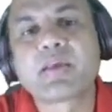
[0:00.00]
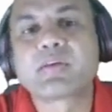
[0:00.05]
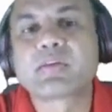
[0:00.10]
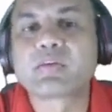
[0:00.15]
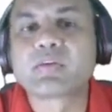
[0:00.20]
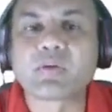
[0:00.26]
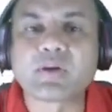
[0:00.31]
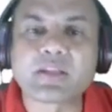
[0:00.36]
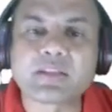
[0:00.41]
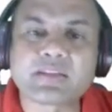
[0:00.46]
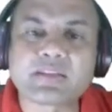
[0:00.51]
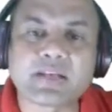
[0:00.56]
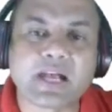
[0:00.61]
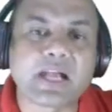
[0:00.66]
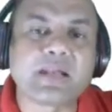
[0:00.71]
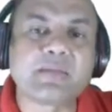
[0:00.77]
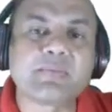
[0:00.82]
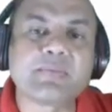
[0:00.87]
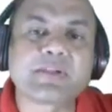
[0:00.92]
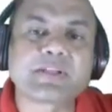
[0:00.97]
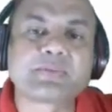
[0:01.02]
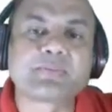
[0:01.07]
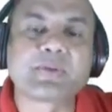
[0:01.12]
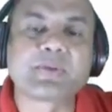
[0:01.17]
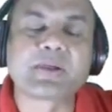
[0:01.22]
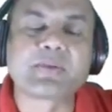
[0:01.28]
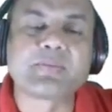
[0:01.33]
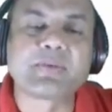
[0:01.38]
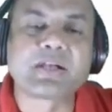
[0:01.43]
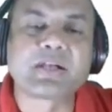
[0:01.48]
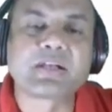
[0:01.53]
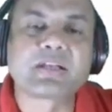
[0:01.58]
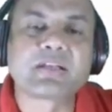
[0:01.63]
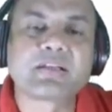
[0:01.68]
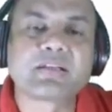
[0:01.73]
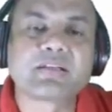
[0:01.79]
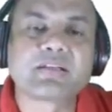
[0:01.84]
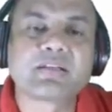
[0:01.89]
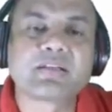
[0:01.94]
So what is random experiment?
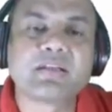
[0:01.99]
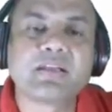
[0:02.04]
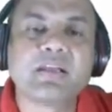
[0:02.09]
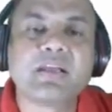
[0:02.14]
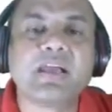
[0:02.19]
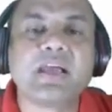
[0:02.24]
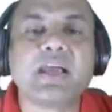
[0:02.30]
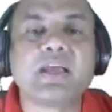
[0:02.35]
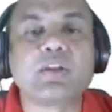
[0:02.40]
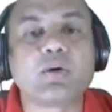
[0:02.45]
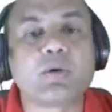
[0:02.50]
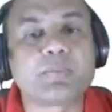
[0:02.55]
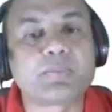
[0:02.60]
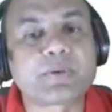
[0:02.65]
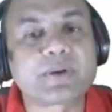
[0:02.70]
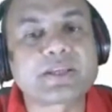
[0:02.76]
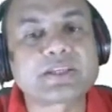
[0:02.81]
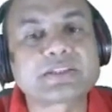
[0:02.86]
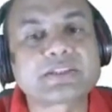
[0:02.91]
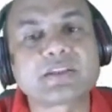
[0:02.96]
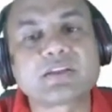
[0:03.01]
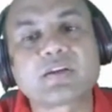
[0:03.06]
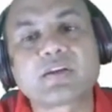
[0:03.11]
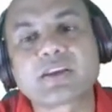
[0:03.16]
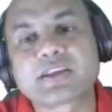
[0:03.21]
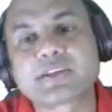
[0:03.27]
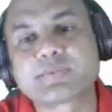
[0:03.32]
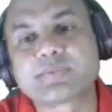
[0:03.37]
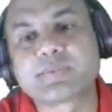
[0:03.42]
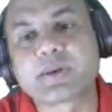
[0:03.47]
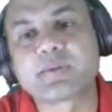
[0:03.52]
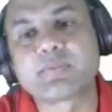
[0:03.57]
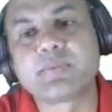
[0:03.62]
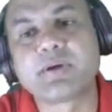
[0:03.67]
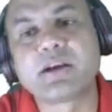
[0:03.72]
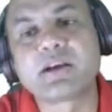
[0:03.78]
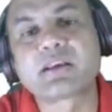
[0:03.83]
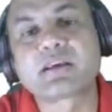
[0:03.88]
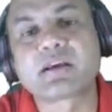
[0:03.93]
An operation or
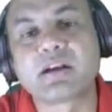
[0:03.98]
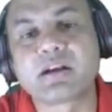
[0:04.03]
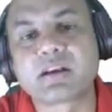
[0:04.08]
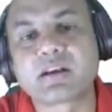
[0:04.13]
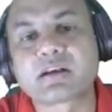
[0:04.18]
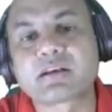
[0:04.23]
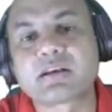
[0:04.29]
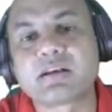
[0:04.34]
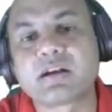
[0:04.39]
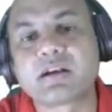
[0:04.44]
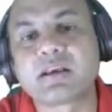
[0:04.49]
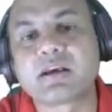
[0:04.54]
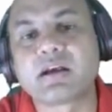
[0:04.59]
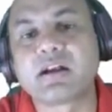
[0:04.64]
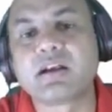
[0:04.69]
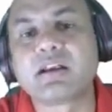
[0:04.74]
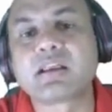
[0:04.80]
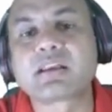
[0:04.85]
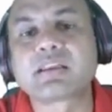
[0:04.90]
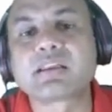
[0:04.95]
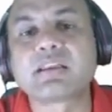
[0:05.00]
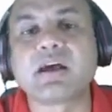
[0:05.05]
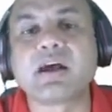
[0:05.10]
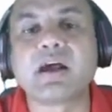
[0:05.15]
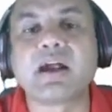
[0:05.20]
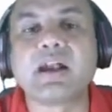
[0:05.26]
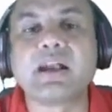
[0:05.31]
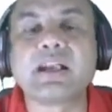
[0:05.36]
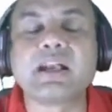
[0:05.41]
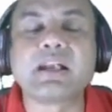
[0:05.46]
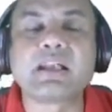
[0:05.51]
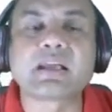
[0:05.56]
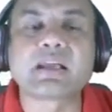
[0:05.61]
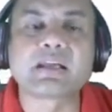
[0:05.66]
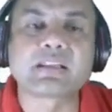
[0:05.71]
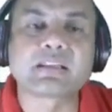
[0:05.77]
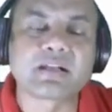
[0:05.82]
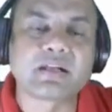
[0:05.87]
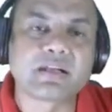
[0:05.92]
experiment conducted under the
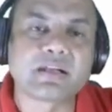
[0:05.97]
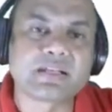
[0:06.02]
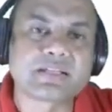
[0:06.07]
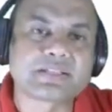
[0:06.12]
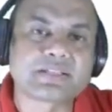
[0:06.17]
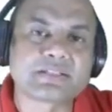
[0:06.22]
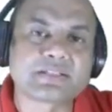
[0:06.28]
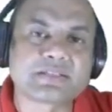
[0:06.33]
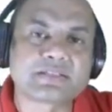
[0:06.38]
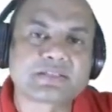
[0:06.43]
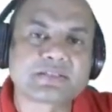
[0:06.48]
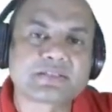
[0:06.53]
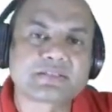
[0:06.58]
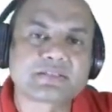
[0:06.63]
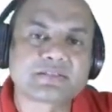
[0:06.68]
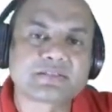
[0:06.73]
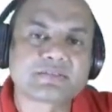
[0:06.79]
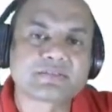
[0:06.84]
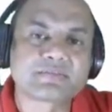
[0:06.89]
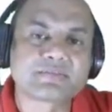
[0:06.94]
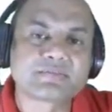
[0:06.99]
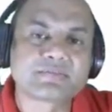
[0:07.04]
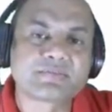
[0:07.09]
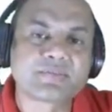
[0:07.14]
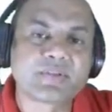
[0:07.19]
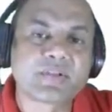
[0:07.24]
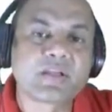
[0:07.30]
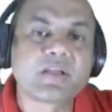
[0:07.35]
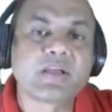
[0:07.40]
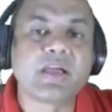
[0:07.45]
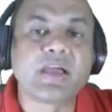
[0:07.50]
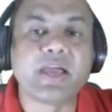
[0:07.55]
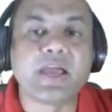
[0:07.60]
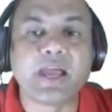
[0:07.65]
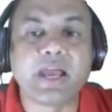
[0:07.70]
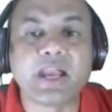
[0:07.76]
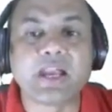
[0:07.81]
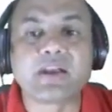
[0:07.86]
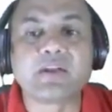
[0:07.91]
identical conditions
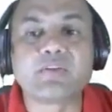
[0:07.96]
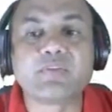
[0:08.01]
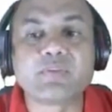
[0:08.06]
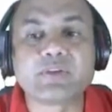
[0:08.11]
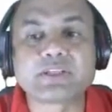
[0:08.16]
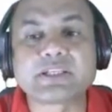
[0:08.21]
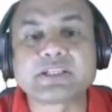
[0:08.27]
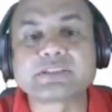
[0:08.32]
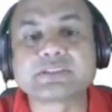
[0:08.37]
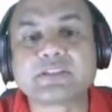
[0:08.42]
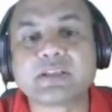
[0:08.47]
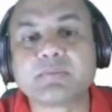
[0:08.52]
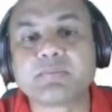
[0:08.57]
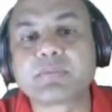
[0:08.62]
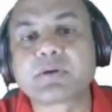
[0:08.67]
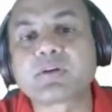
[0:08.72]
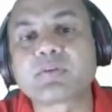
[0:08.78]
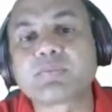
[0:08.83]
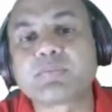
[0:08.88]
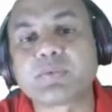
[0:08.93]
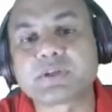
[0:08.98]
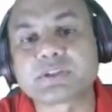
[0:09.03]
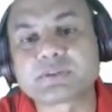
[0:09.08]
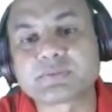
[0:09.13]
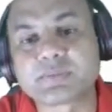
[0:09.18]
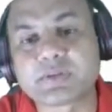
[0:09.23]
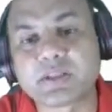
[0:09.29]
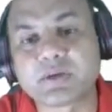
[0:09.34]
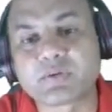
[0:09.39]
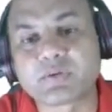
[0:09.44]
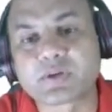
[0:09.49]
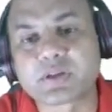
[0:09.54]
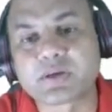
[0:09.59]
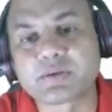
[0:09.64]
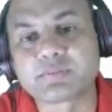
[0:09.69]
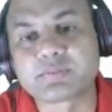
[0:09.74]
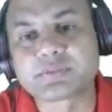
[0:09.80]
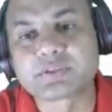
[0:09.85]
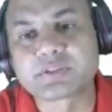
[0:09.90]
and which has number of possible
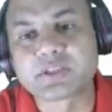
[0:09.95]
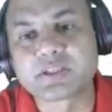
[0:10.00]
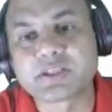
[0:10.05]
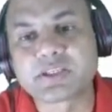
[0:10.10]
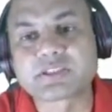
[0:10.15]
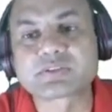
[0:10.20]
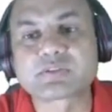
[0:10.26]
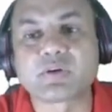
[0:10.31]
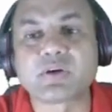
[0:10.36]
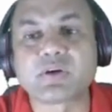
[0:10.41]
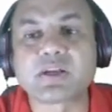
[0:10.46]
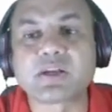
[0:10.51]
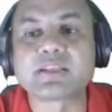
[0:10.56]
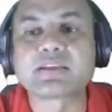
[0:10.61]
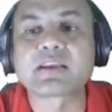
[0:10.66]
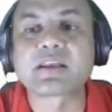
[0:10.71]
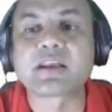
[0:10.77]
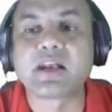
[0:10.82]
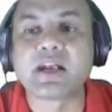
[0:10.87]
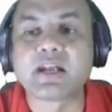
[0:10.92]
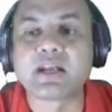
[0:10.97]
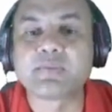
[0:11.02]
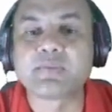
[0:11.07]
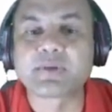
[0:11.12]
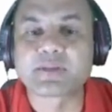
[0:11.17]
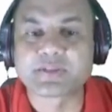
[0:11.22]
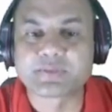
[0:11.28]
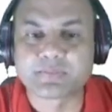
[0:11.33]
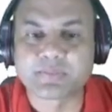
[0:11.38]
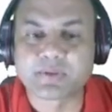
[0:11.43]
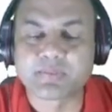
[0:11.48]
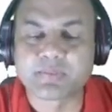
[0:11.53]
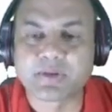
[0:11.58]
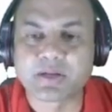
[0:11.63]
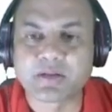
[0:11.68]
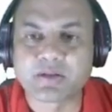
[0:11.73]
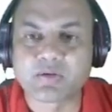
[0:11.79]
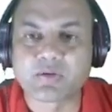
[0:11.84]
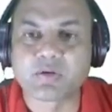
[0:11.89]
outcomes is called as a random
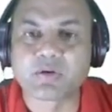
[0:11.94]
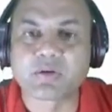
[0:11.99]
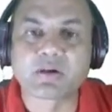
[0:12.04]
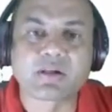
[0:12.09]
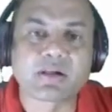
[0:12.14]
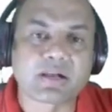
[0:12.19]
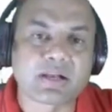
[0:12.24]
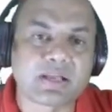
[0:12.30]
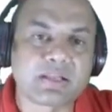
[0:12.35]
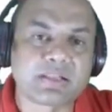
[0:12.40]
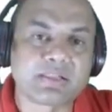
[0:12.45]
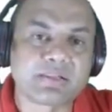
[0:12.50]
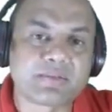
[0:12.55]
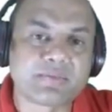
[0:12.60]
experiment or trial.